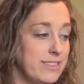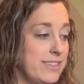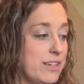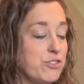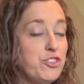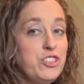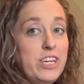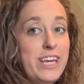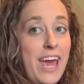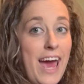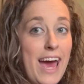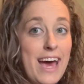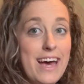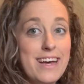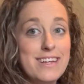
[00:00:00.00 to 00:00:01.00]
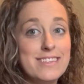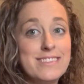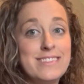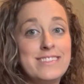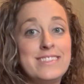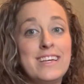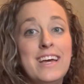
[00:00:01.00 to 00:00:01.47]
Now she has
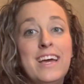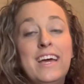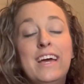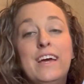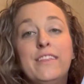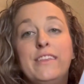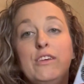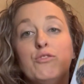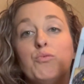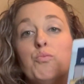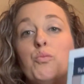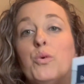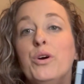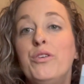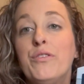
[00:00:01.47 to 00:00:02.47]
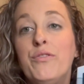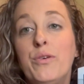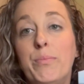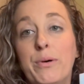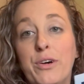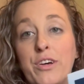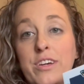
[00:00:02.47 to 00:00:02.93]
these wonderful
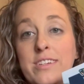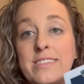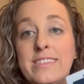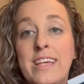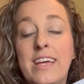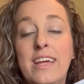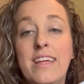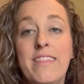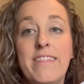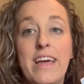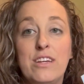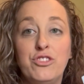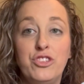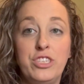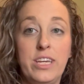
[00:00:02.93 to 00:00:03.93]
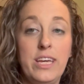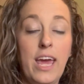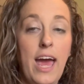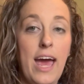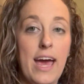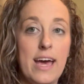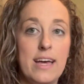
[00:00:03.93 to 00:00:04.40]
books that she
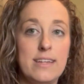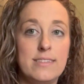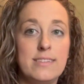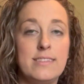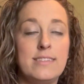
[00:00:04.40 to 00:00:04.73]
has,